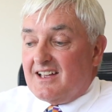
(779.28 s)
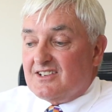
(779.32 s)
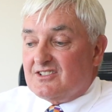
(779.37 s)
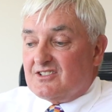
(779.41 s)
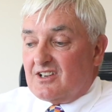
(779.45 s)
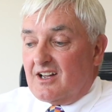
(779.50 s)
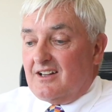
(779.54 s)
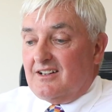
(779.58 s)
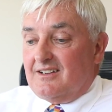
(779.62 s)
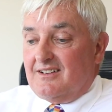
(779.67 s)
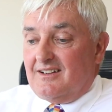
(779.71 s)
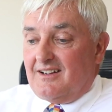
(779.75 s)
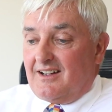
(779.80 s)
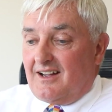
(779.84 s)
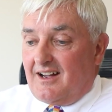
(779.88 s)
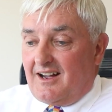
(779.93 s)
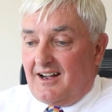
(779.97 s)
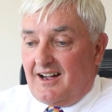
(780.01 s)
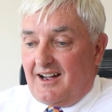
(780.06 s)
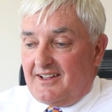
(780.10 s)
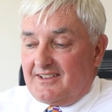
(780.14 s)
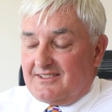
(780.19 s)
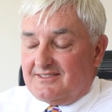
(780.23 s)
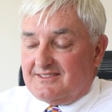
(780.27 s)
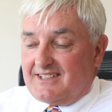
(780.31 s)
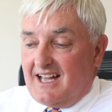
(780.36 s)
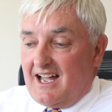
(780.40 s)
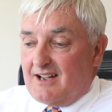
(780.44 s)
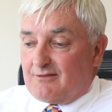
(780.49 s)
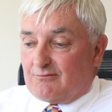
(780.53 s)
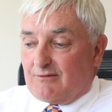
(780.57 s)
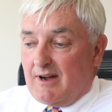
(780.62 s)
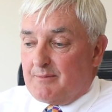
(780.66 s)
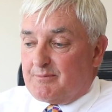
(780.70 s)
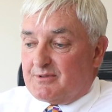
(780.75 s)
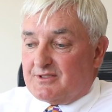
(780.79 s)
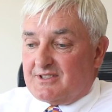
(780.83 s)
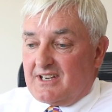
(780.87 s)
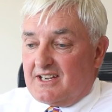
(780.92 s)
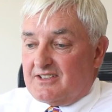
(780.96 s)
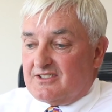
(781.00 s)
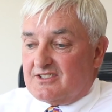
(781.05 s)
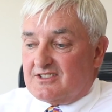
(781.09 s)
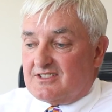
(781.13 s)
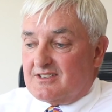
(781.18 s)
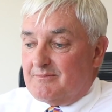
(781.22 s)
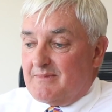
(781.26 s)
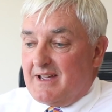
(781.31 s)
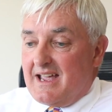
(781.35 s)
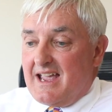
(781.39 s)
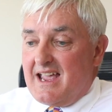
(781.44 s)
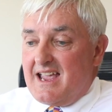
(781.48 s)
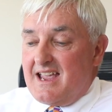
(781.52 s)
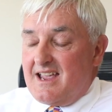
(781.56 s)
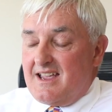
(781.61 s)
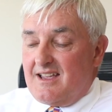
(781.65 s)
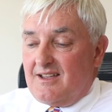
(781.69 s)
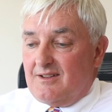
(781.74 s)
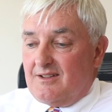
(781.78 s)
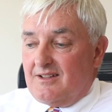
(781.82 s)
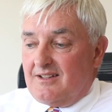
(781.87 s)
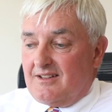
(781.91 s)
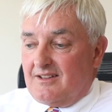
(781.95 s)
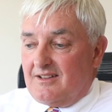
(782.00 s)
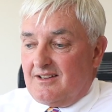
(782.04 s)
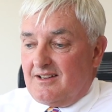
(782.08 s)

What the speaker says: So that represents to me,